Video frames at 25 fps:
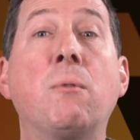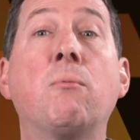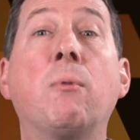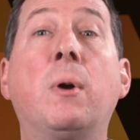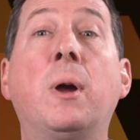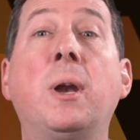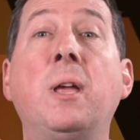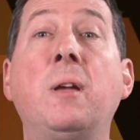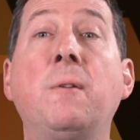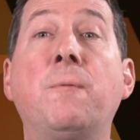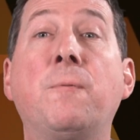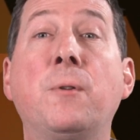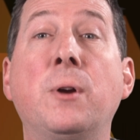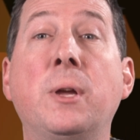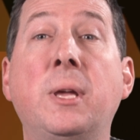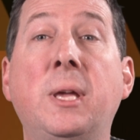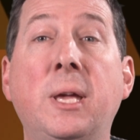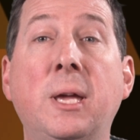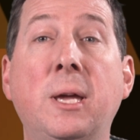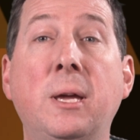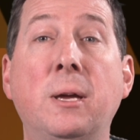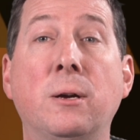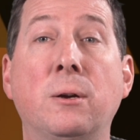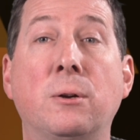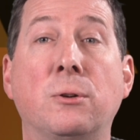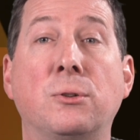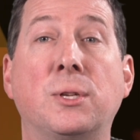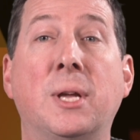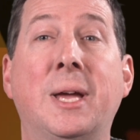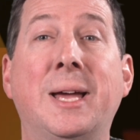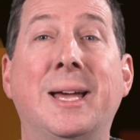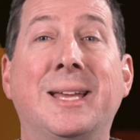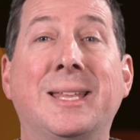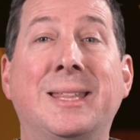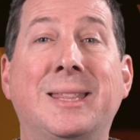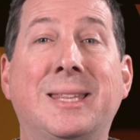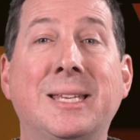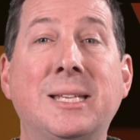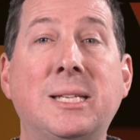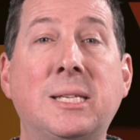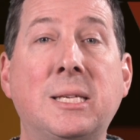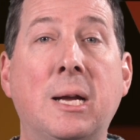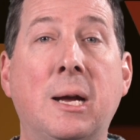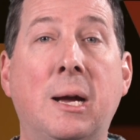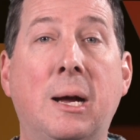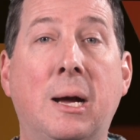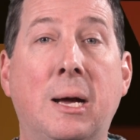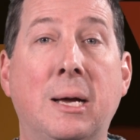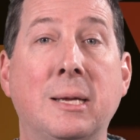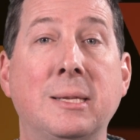running for years, this
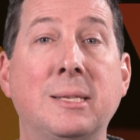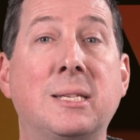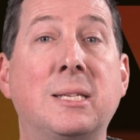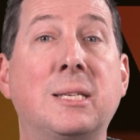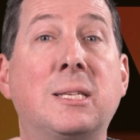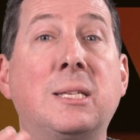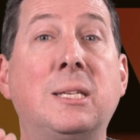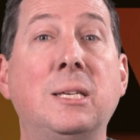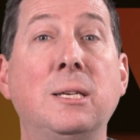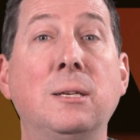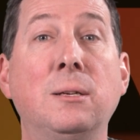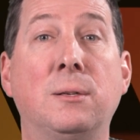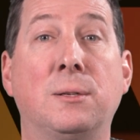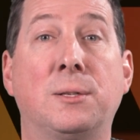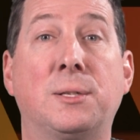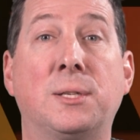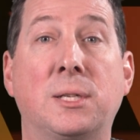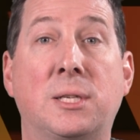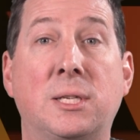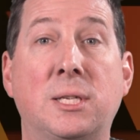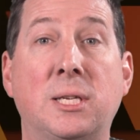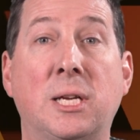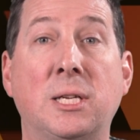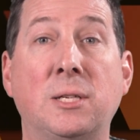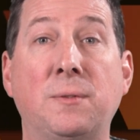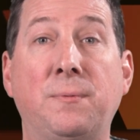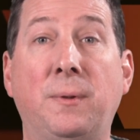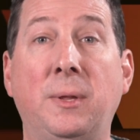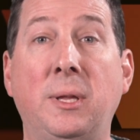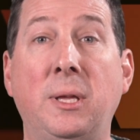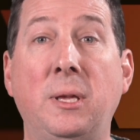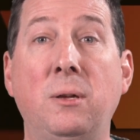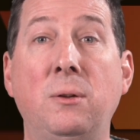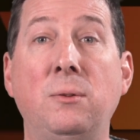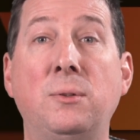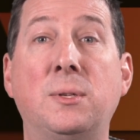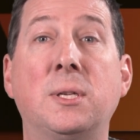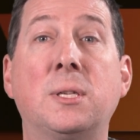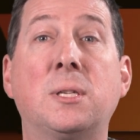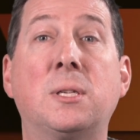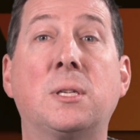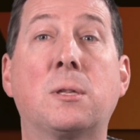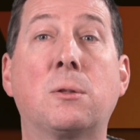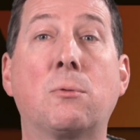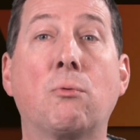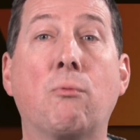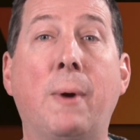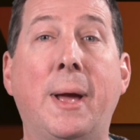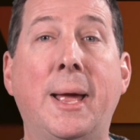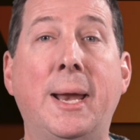con still successfully uses
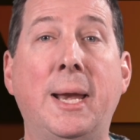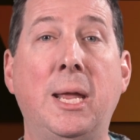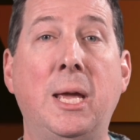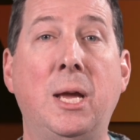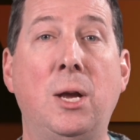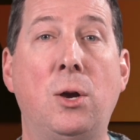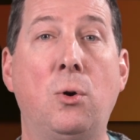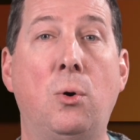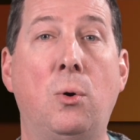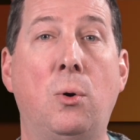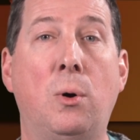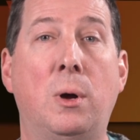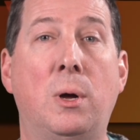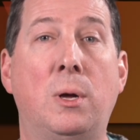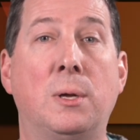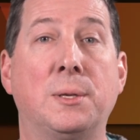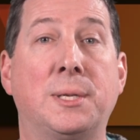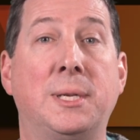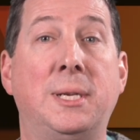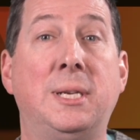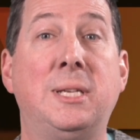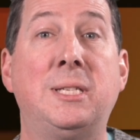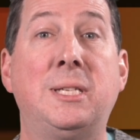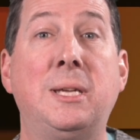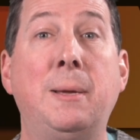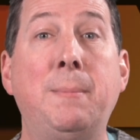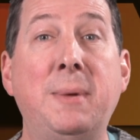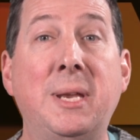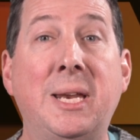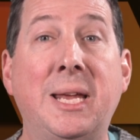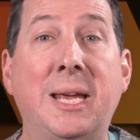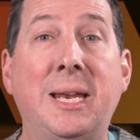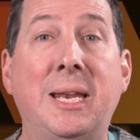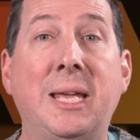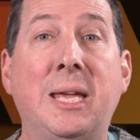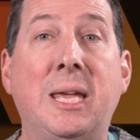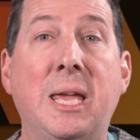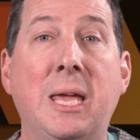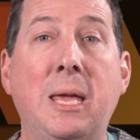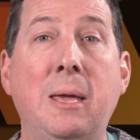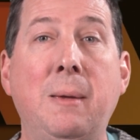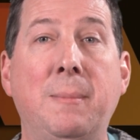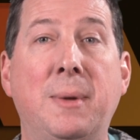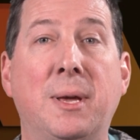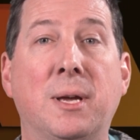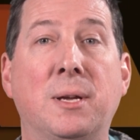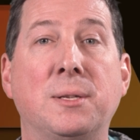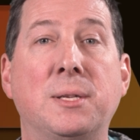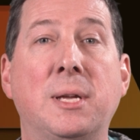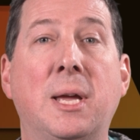threatening calls and intimidating
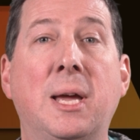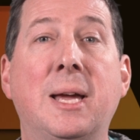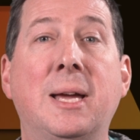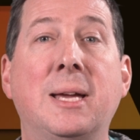emails